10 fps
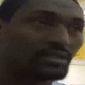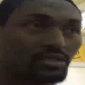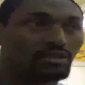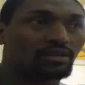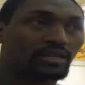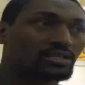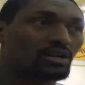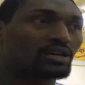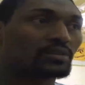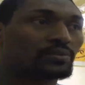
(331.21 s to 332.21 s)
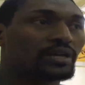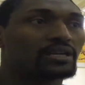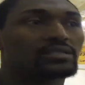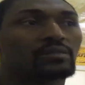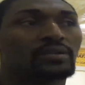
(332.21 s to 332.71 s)
you know, and it's hard to play
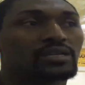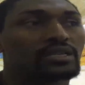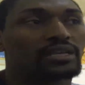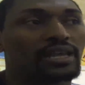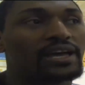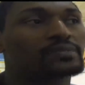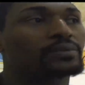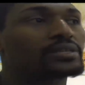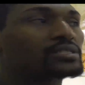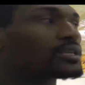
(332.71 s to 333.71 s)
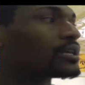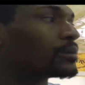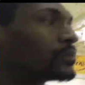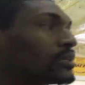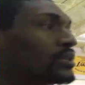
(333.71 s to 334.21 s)
against them because they're a last place team.